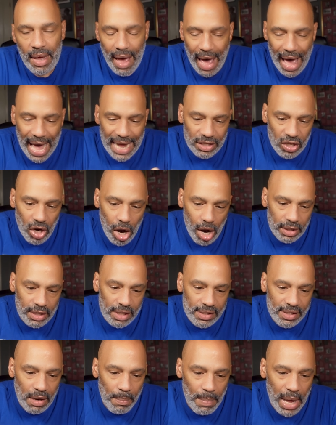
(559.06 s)
I talked to
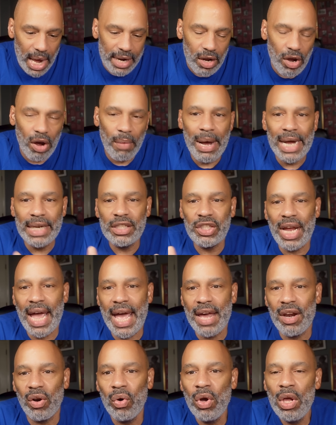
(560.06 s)
somebody on my
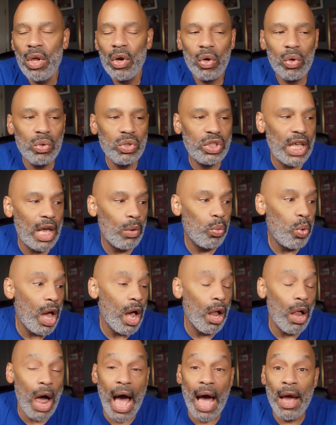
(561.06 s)
channel who said,
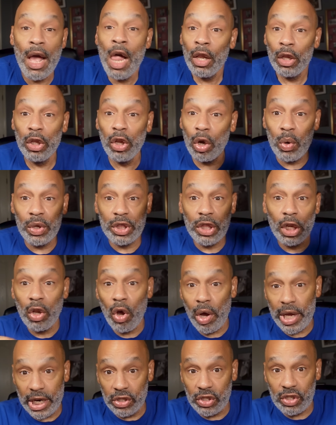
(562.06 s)
well, I look what the
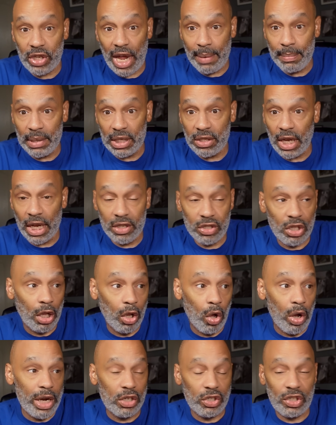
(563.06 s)
lawyer statement says. The
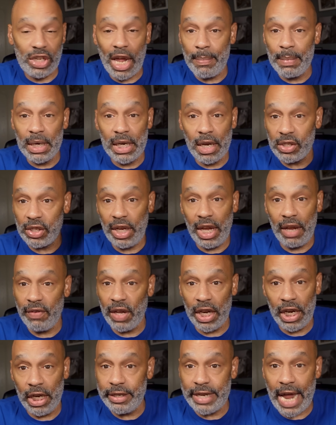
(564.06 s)
lawyer statement doesn't give
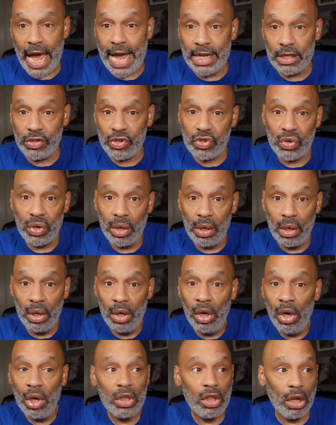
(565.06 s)
any dates.
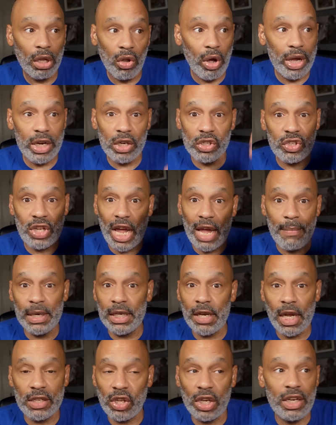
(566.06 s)
The lawyer's statement
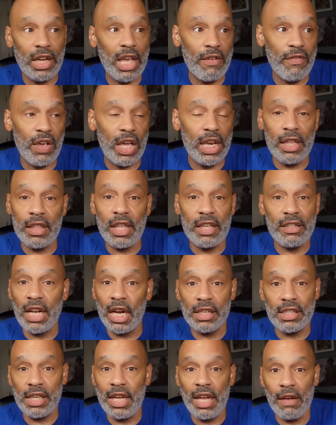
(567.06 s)
doesn't give anything,
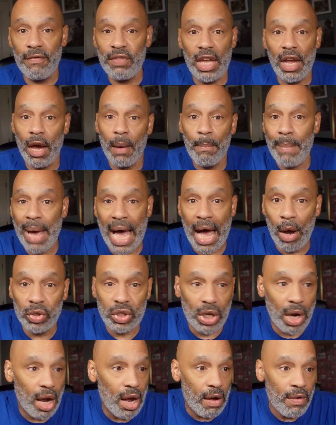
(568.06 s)
doesn't give the
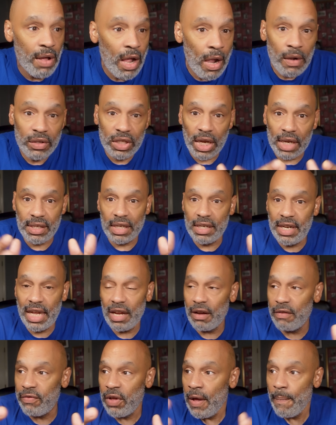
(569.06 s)
amount of, doesn't
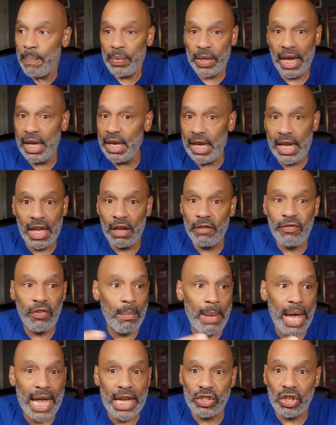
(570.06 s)
give any
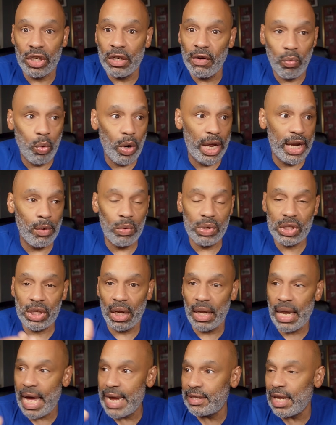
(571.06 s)
information of when it was
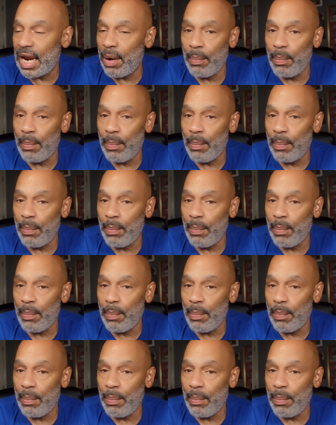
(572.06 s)
collected.